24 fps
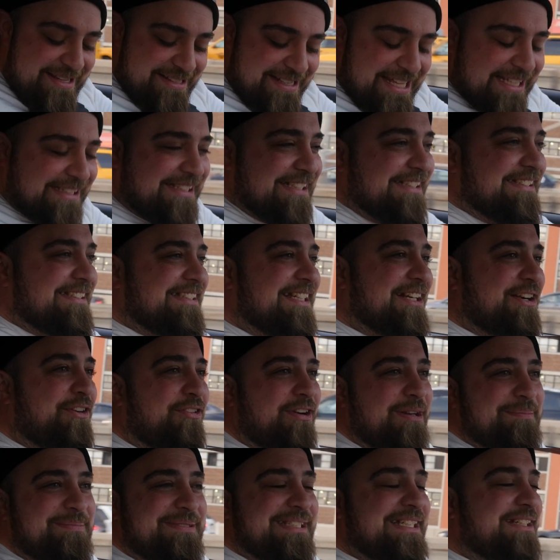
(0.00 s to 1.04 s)
like, the
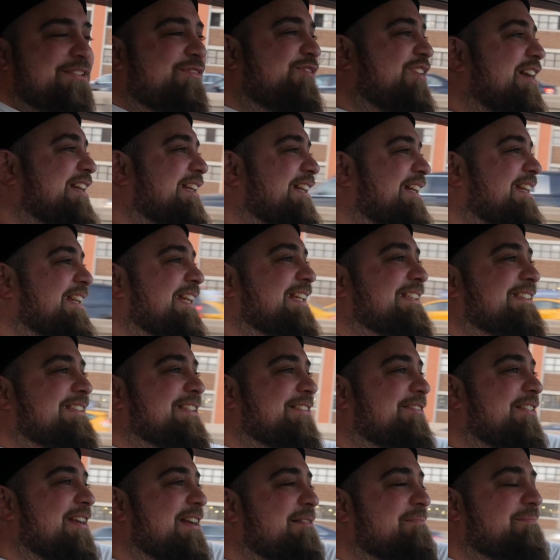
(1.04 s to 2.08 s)
cryptic fucking
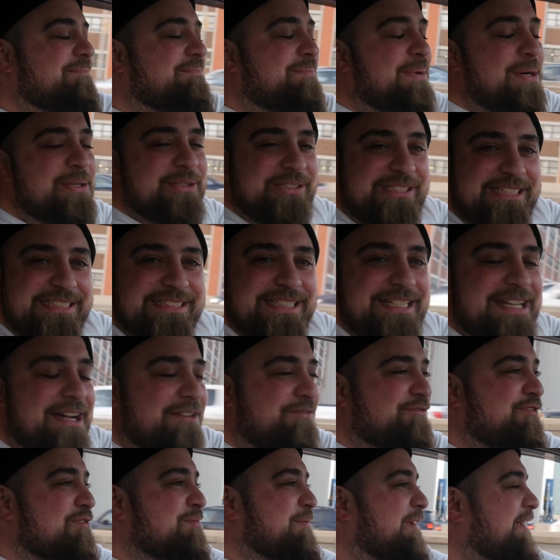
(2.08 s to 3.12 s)
Instagram post is
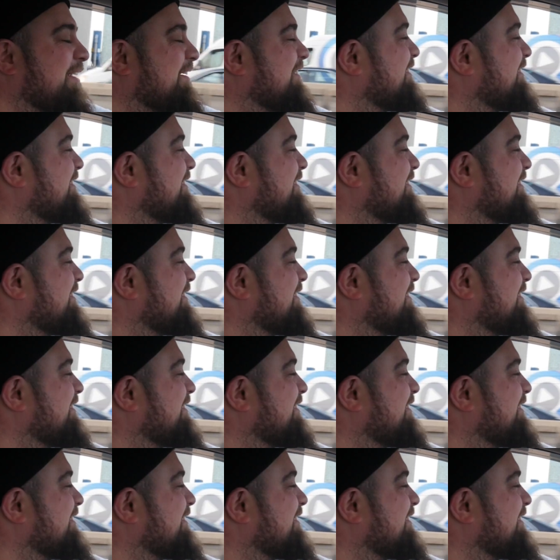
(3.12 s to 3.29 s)
enough for me.